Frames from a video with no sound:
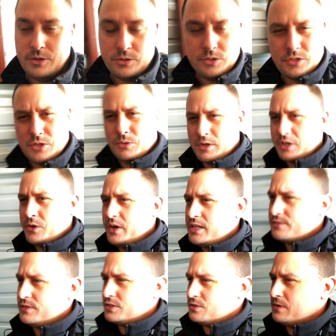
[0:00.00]
you still want to go
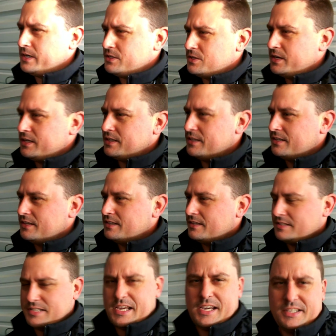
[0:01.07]
ice fishing, right, Trey?
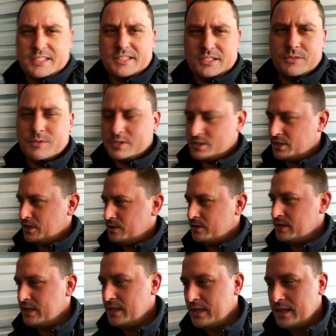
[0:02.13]
Yeah, he still wants to go.
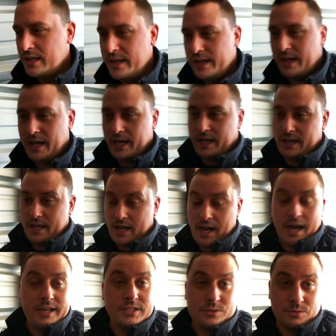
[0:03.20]
Uh,
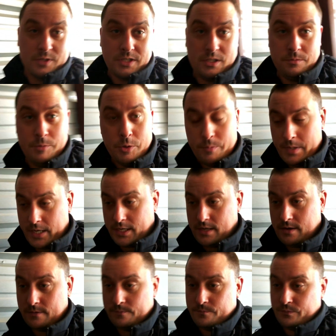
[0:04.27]
I just want to get the boat back
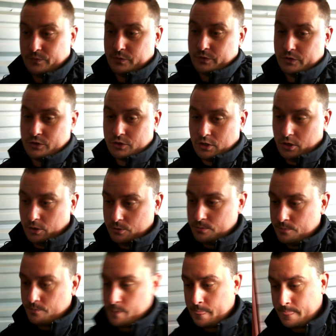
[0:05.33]
out. So
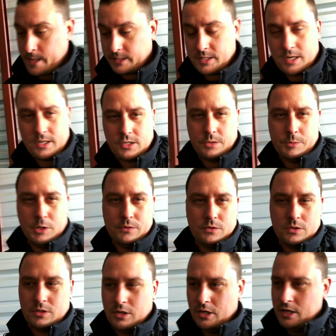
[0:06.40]
I thought I'd come
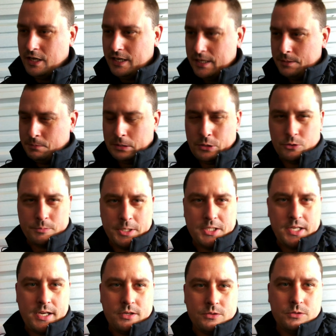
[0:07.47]
over play with my
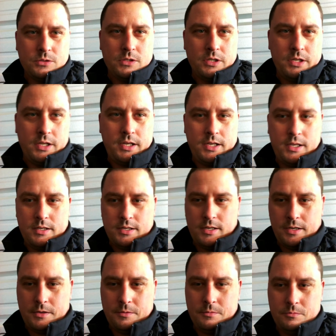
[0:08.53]
tackle and
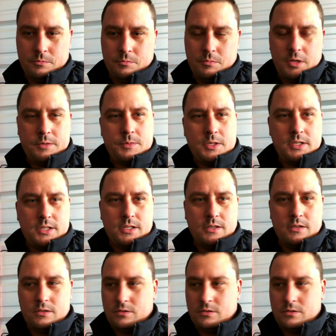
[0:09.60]
uh, maybe